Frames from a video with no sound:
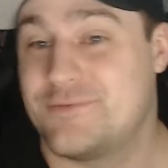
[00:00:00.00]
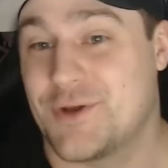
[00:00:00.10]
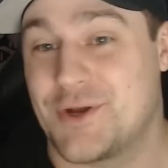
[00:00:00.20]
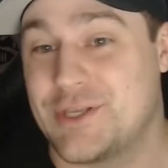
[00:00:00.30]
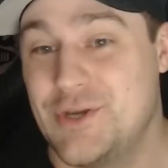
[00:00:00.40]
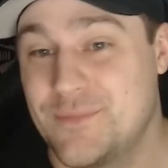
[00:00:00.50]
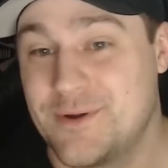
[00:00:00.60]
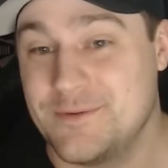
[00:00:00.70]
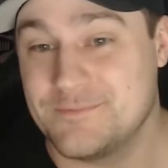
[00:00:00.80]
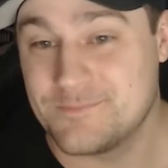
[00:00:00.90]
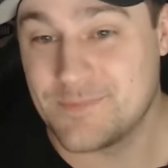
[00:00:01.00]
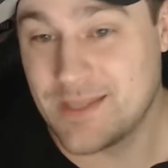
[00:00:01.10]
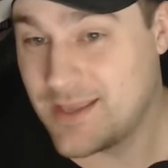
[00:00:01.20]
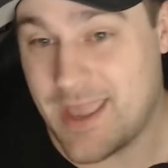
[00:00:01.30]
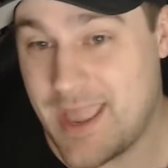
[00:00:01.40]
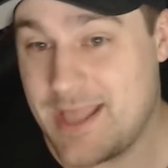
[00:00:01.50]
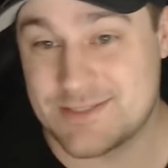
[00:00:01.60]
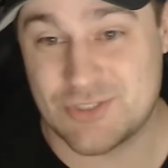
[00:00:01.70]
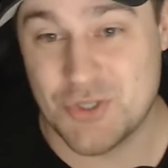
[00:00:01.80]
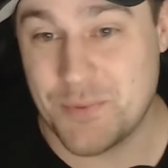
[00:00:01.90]
dirty humor and
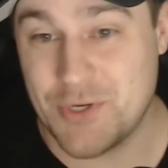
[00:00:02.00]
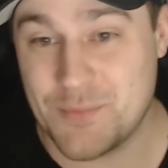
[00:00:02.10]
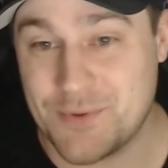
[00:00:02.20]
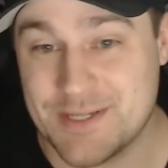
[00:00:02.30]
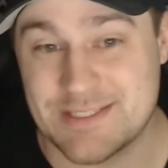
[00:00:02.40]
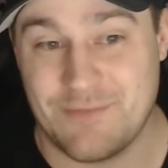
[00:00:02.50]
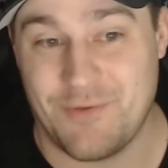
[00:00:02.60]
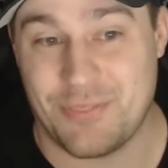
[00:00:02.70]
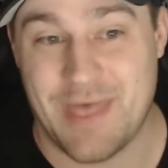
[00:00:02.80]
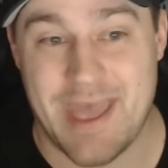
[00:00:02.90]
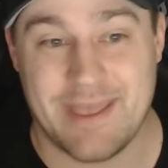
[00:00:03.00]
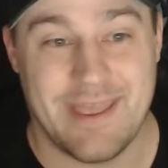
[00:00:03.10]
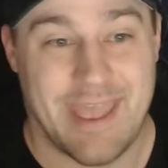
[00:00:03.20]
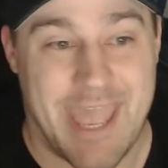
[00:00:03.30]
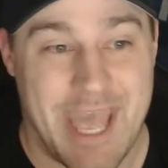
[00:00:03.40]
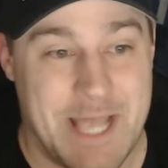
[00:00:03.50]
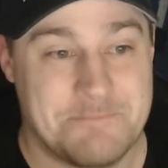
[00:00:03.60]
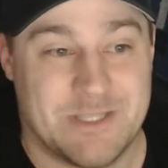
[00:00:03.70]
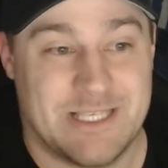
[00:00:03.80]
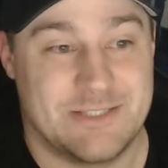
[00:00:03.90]
stupid humor and stuff like that,
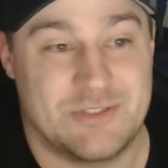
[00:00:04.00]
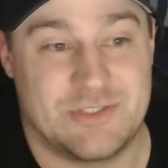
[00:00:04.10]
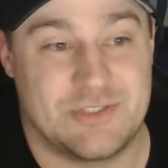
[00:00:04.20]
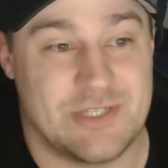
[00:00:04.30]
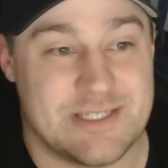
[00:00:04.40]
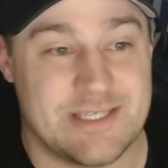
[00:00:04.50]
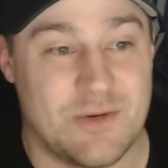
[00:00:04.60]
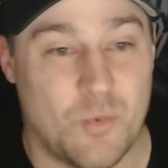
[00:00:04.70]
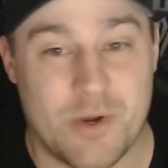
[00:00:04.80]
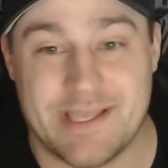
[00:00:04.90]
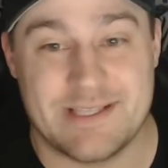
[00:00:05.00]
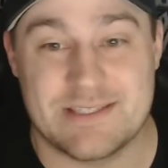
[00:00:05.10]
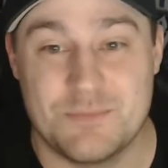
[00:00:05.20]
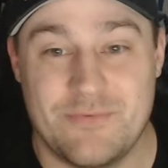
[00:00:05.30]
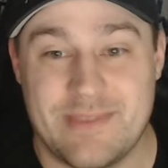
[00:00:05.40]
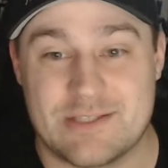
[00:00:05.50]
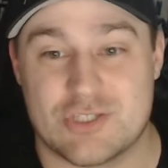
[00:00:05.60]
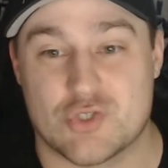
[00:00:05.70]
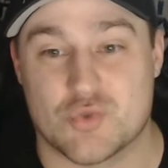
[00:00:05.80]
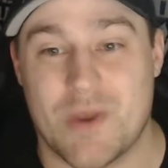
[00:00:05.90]
and it just didn't work. It's a movie that
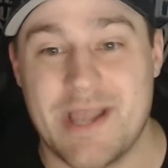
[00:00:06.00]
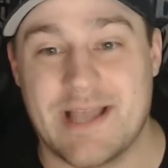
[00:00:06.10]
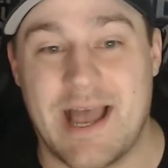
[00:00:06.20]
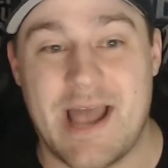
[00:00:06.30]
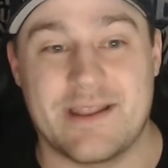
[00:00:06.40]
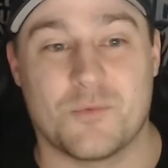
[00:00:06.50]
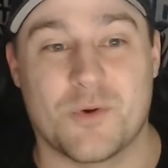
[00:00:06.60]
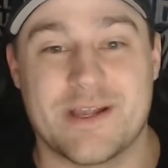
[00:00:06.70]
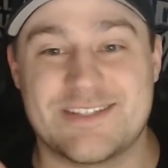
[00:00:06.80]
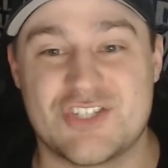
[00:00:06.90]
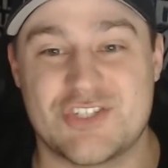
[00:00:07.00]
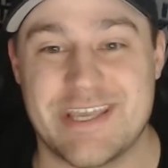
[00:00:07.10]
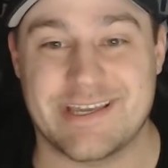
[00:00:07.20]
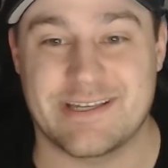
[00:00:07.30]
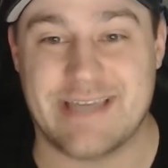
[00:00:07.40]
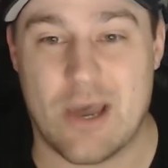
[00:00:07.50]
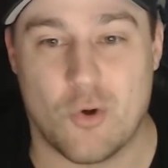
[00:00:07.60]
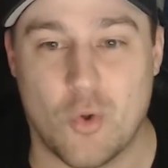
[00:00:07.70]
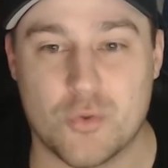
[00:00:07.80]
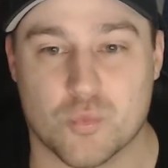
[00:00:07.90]
just dragged on, and where its shtick got
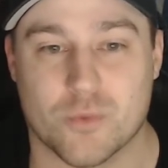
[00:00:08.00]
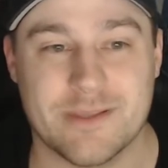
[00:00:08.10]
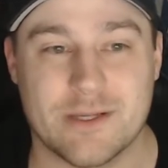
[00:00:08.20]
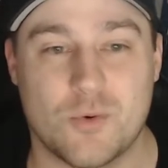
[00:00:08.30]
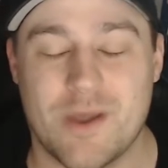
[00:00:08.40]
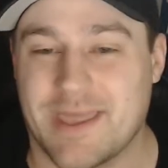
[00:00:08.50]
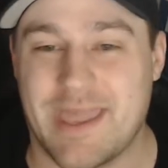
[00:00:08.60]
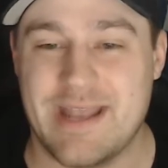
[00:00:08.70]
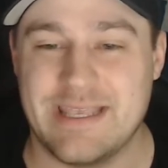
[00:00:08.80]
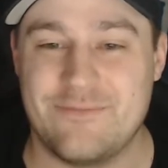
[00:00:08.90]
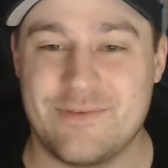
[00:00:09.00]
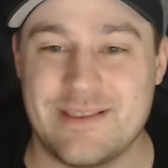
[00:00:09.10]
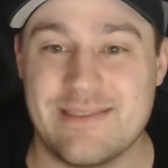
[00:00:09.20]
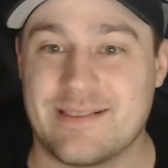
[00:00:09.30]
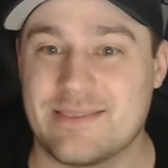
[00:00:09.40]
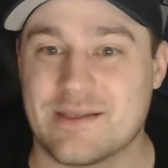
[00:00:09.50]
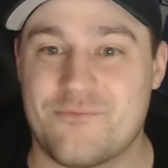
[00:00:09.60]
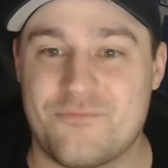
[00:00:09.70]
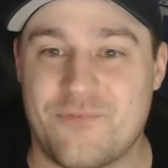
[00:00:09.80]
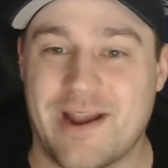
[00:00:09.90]
old really quick. And even in like the
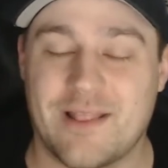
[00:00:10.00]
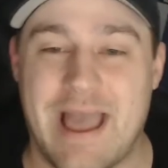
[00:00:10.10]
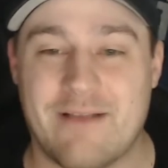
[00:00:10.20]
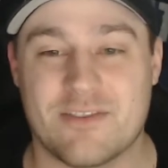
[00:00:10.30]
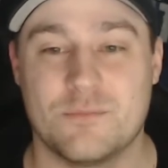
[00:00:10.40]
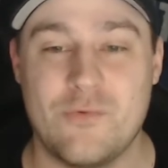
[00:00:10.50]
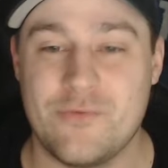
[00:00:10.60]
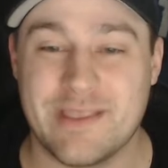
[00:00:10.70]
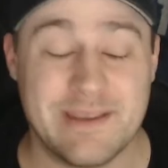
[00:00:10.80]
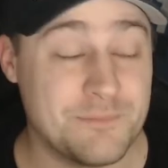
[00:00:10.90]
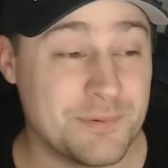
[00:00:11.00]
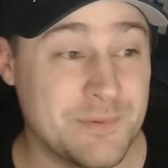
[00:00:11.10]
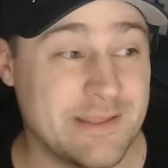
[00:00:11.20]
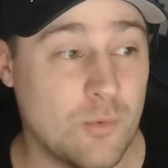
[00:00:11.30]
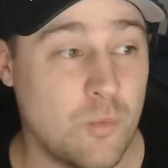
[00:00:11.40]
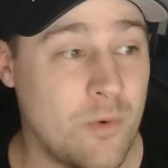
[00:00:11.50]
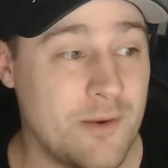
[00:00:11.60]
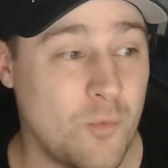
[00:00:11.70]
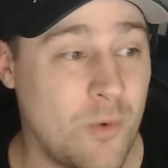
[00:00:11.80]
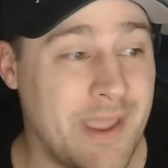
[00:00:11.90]
final act of the movie, they completely went
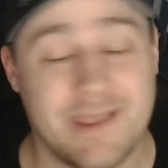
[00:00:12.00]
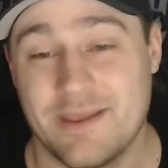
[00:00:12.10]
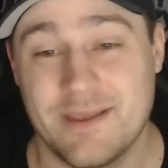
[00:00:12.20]
away